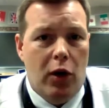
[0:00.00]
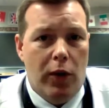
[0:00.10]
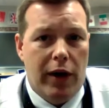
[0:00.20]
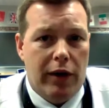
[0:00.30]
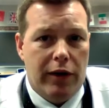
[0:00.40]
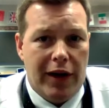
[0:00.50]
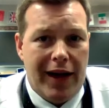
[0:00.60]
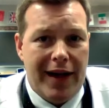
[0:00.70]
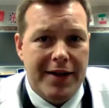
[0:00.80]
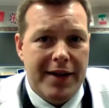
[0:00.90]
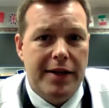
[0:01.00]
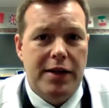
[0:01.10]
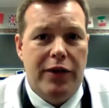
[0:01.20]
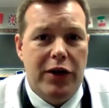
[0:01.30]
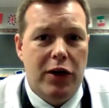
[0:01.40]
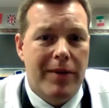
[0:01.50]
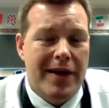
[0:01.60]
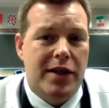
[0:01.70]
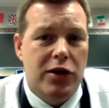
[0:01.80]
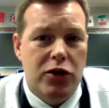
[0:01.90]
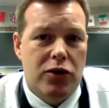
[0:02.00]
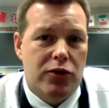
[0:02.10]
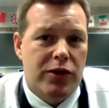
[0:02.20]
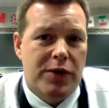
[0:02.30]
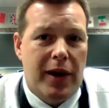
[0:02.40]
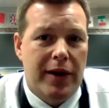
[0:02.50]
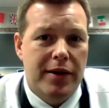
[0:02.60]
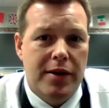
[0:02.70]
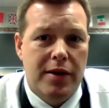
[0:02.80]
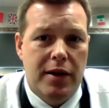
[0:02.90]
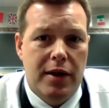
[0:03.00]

where the class sends a video message response